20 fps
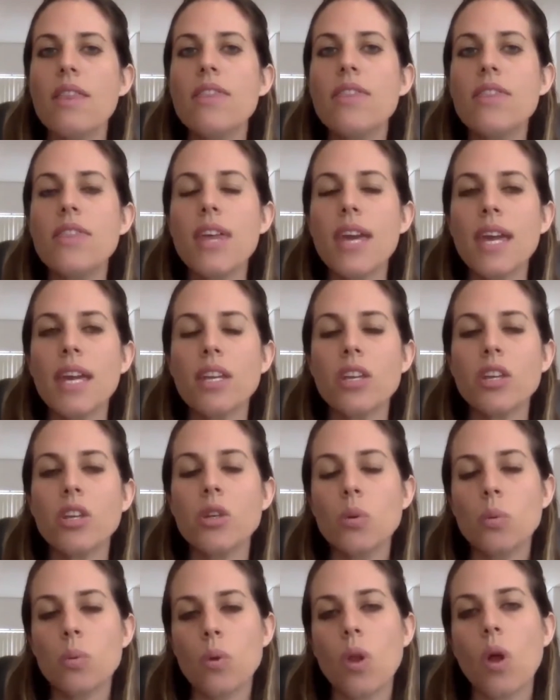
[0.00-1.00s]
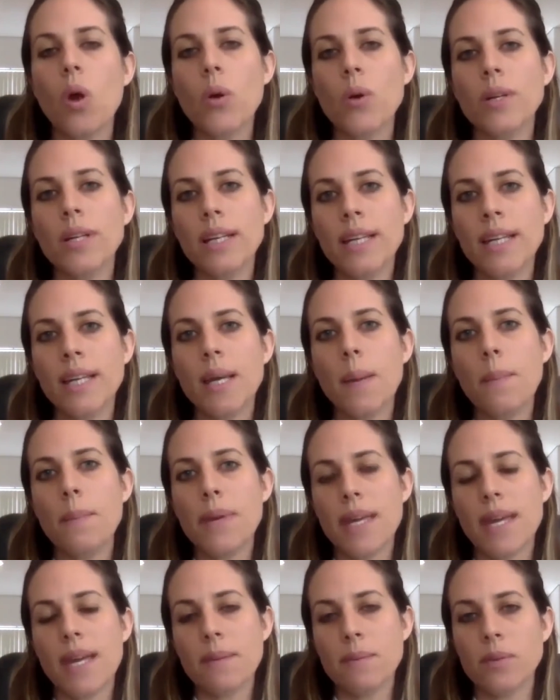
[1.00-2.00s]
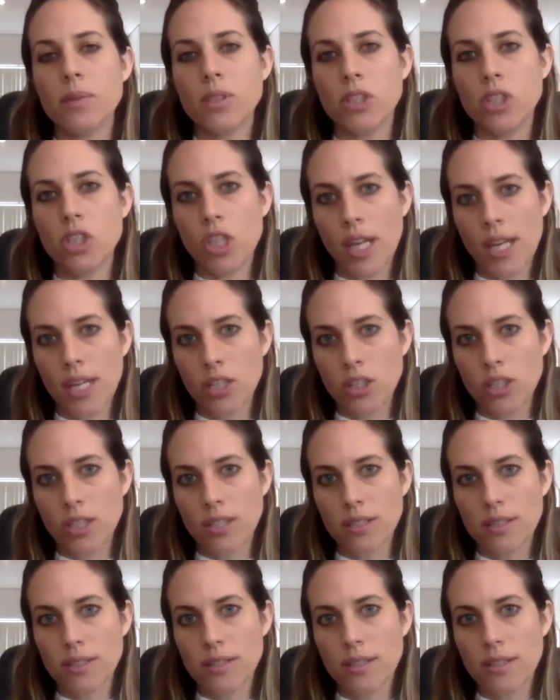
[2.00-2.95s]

then you will only be able to change it.